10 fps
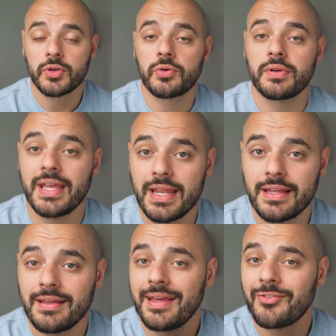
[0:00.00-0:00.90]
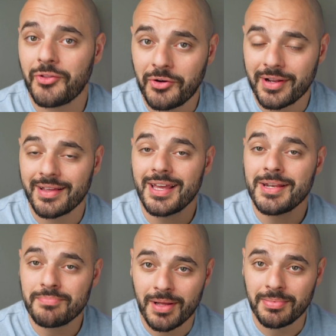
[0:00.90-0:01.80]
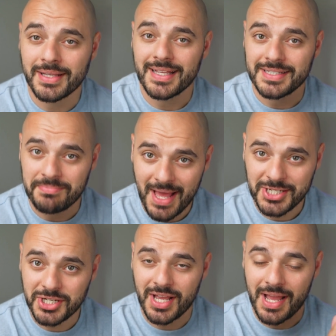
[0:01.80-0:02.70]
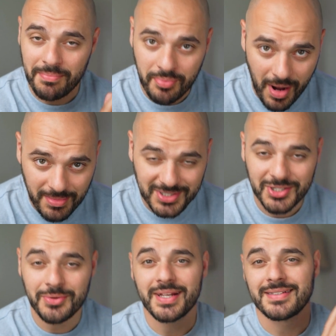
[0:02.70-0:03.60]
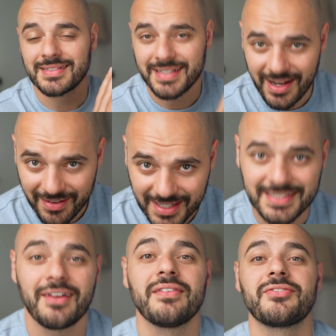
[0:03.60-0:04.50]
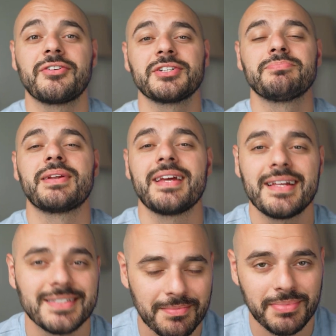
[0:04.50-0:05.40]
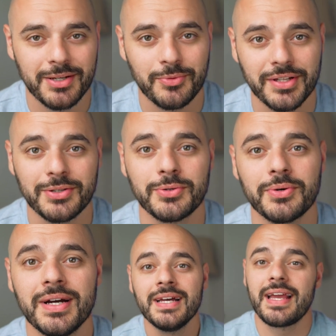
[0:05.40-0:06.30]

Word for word: Creating and learning in public is magic. I promise you, it's scary as hell at first, but it ends up being really cool.